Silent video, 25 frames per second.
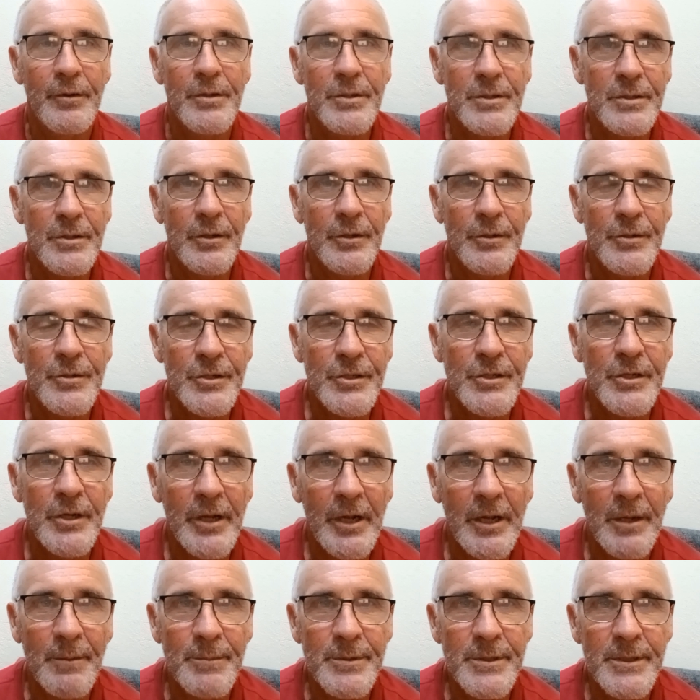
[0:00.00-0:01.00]
certain
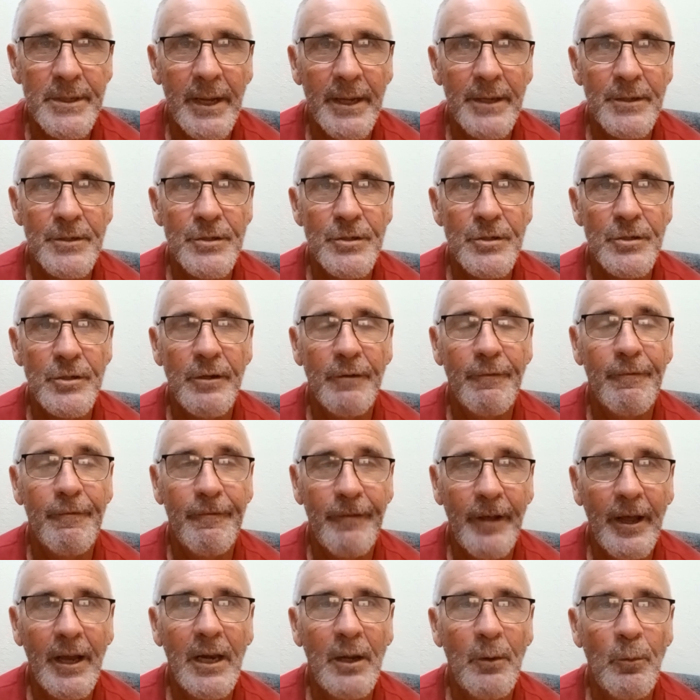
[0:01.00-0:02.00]
circumstances, you're
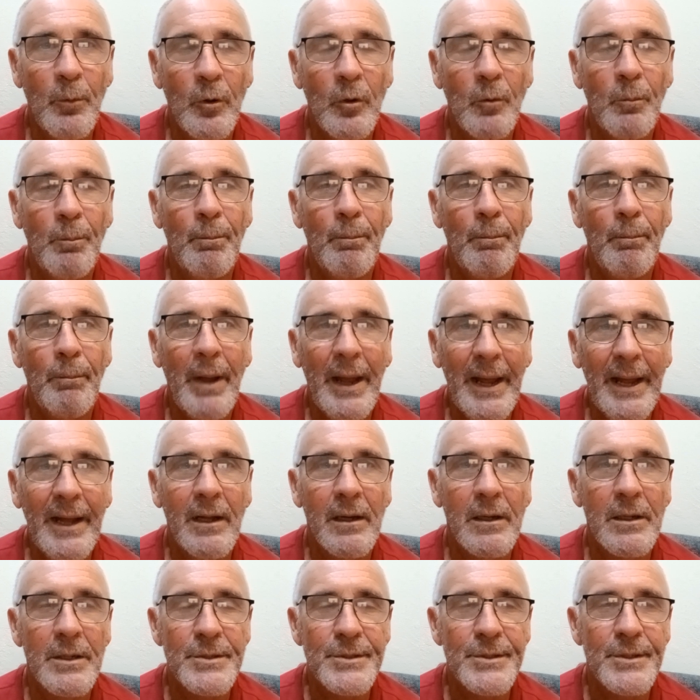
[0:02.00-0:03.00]
fairly well
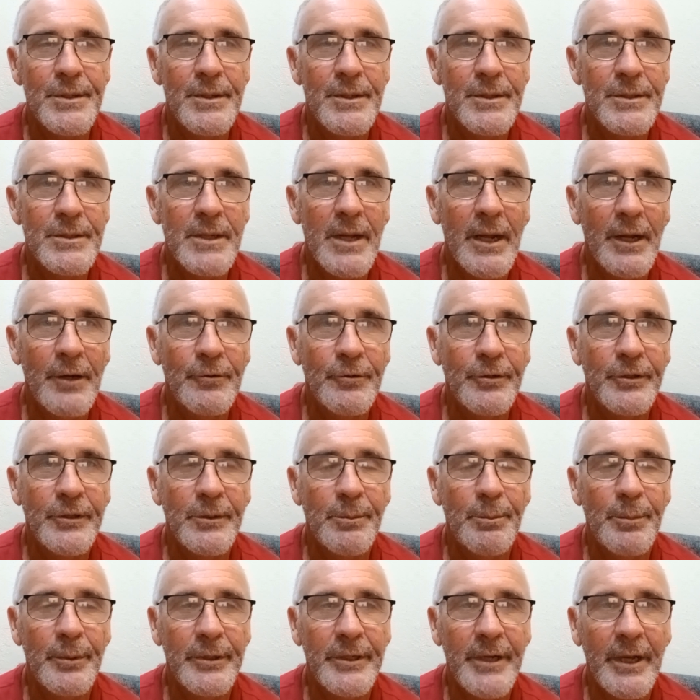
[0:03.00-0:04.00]
powerless in this country to
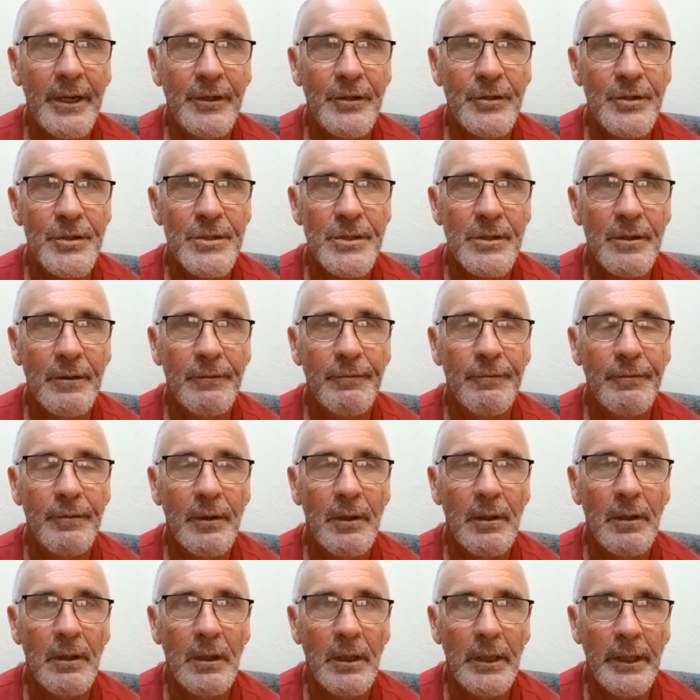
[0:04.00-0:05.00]
protect yourself
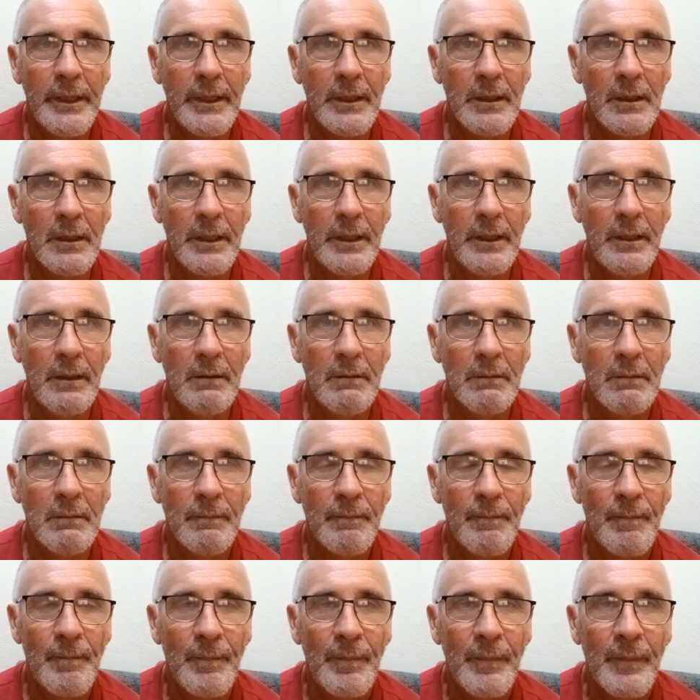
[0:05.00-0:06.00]
legally.
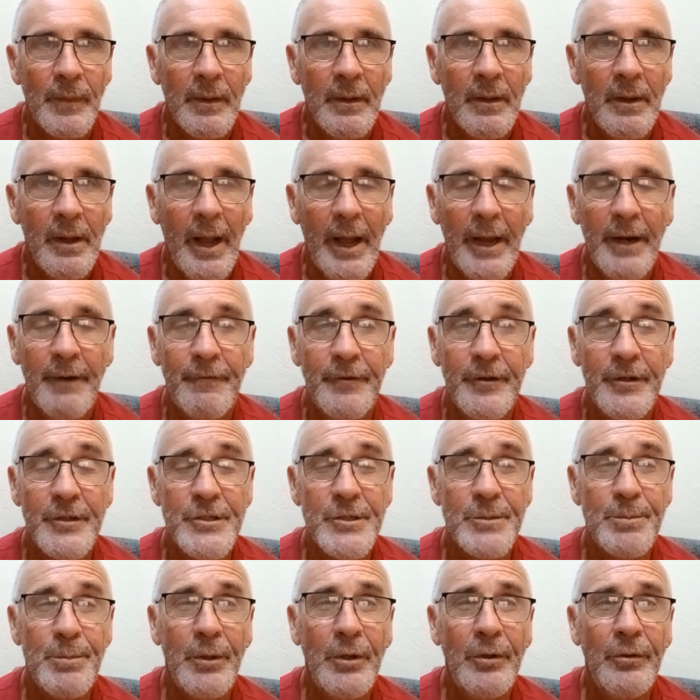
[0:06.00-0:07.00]
And if a
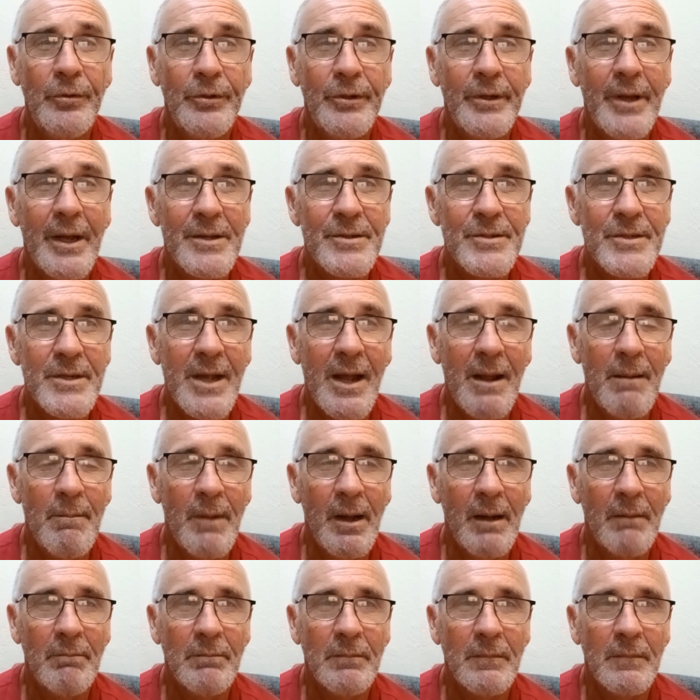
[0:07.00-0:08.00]
dispute does come
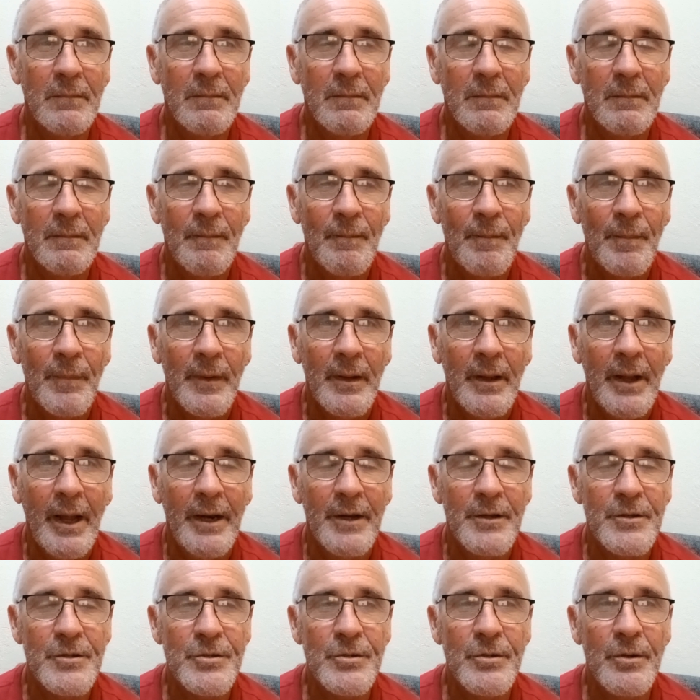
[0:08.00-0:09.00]
up, and
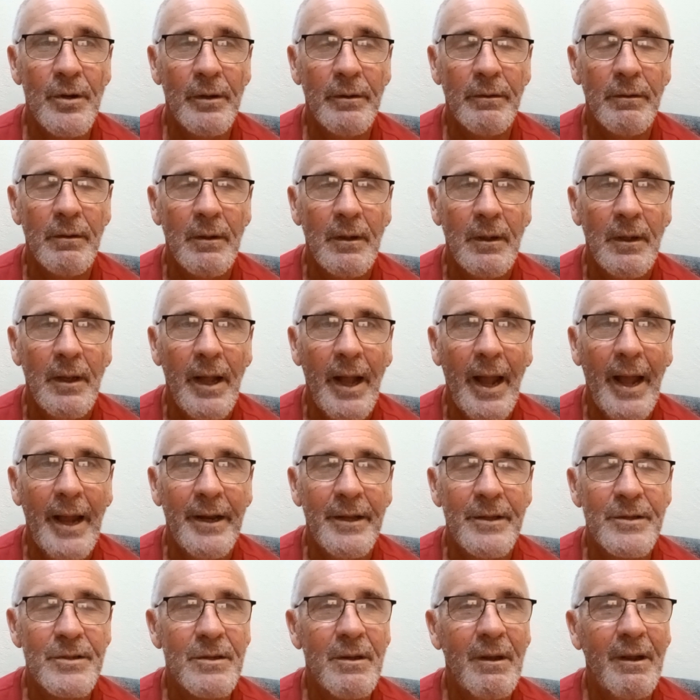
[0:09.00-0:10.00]
it's not,
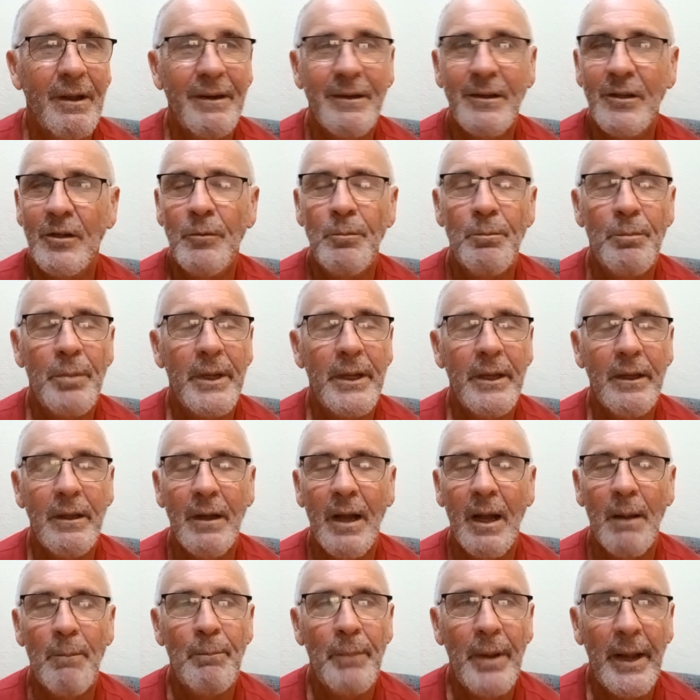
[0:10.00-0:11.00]
and it could be
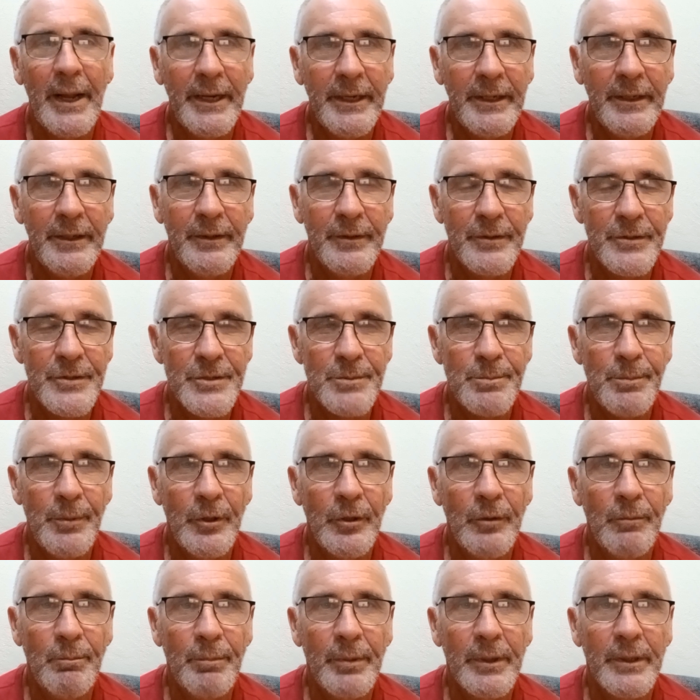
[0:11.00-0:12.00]
a petty
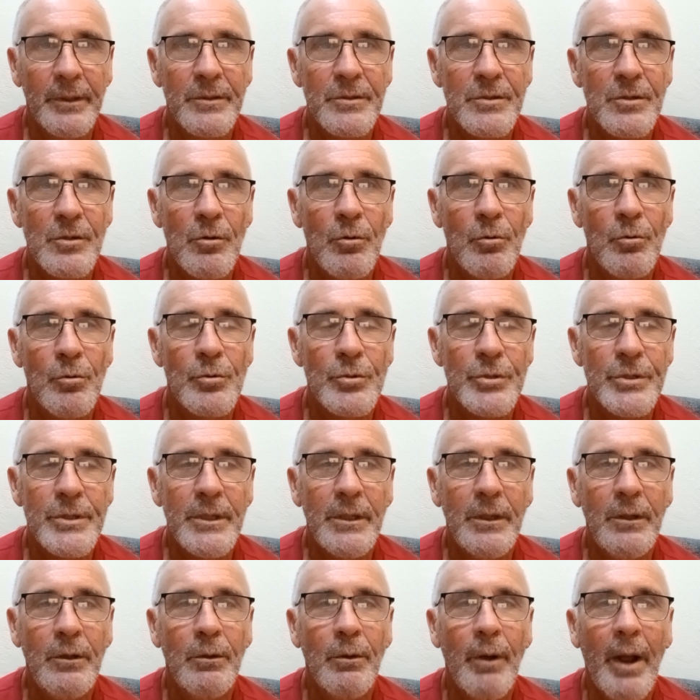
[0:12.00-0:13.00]
dispute, but it's
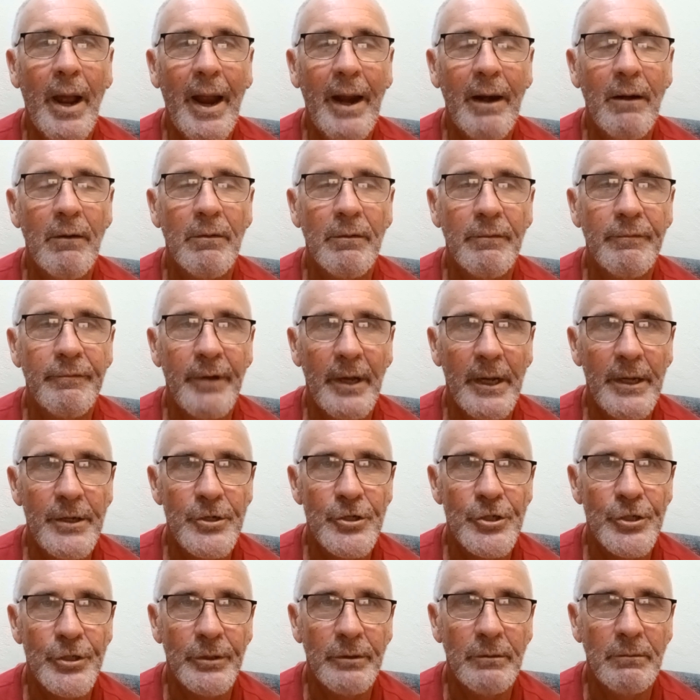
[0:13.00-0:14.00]
causing you
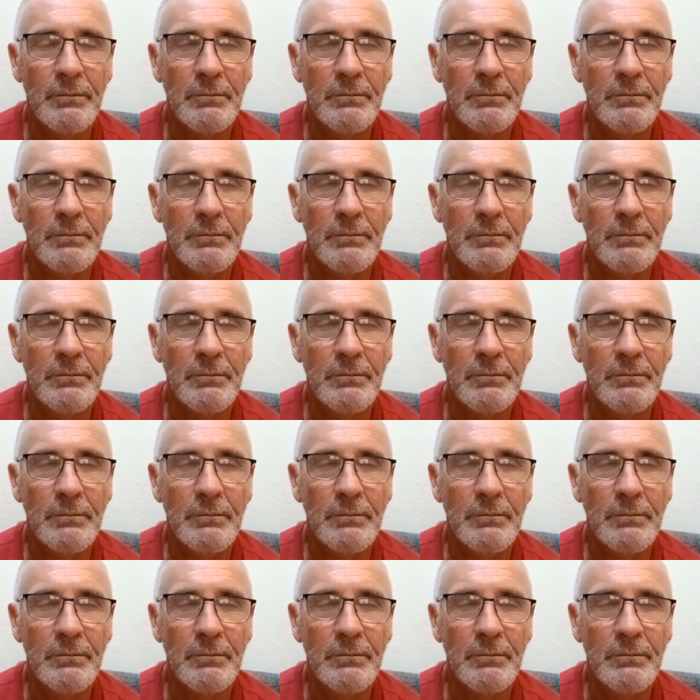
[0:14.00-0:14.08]
aggravation,